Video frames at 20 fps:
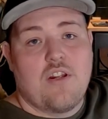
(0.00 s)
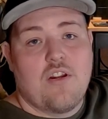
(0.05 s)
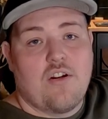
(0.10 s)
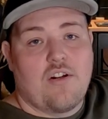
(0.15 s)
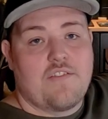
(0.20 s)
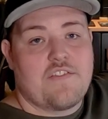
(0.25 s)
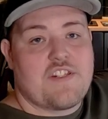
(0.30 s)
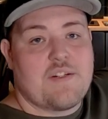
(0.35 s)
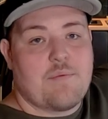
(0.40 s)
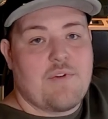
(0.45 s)

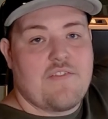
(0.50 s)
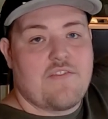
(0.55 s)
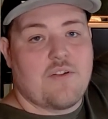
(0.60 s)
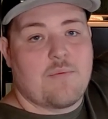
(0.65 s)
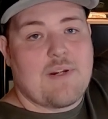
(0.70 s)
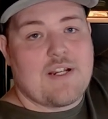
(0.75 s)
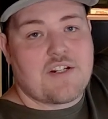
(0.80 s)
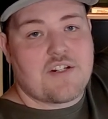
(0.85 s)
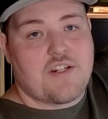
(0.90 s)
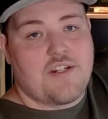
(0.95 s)
Obviously we've not
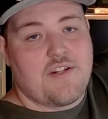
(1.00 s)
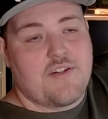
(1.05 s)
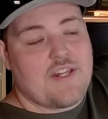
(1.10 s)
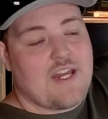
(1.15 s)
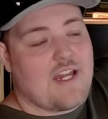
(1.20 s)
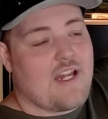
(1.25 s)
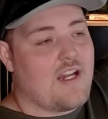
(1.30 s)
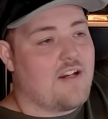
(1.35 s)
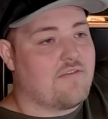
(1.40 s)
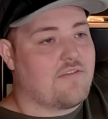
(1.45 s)
managed to do
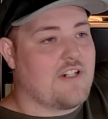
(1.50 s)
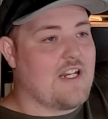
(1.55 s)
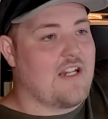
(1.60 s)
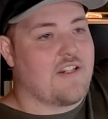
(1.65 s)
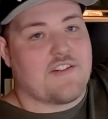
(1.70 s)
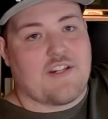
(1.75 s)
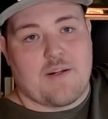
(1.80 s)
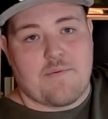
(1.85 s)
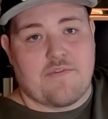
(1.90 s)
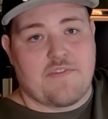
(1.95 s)
that. I've run out of
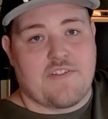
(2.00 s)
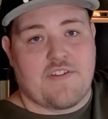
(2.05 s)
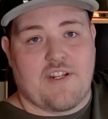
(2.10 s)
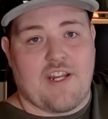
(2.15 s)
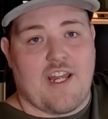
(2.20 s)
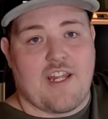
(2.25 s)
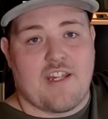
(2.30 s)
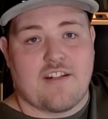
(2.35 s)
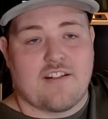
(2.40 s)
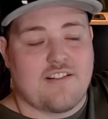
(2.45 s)
time for
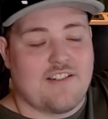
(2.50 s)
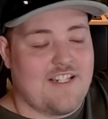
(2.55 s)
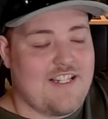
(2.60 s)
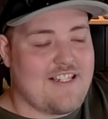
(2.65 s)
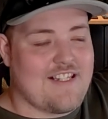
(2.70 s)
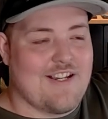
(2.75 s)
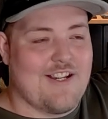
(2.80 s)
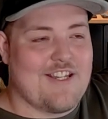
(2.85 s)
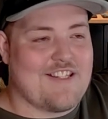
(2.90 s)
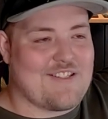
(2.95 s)
today.
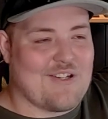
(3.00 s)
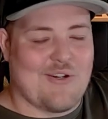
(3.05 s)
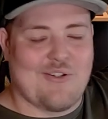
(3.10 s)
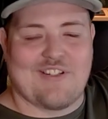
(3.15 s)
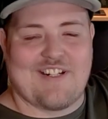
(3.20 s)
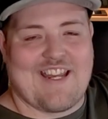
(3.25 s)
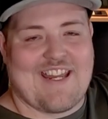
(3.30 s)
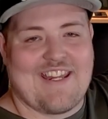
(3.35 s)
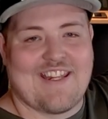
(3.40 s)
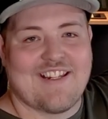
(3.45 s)
It's
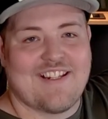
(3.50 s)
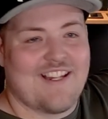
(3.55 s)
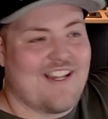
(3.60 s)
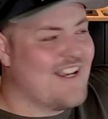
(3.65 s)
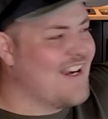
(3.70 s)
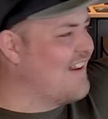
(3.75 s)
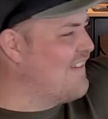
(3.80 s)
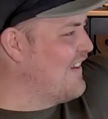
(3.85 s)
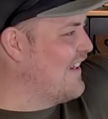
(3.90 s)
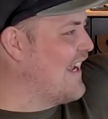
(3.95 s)
already,
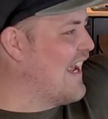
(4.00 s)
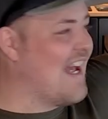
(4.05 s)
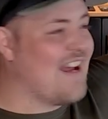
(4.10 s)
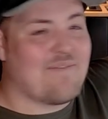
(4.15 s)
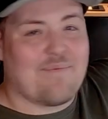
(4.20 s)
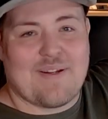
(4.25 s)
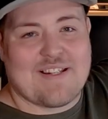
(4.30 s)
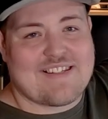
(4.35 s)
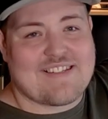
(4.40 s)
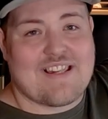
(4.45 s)
I think,
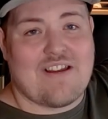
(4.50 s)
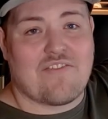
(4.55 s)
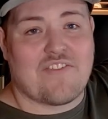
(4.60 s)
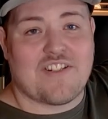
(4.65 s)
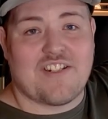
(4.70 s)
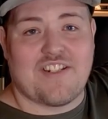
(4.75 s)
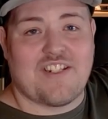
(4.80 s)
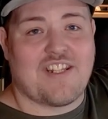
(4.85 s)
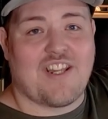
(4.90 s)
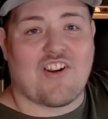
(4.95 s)

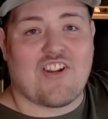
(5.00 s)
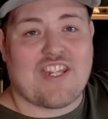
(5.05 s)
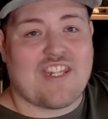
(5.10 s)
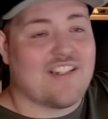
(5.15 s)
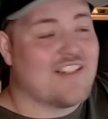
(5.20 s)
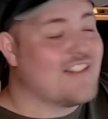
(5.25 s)
7:30 at night,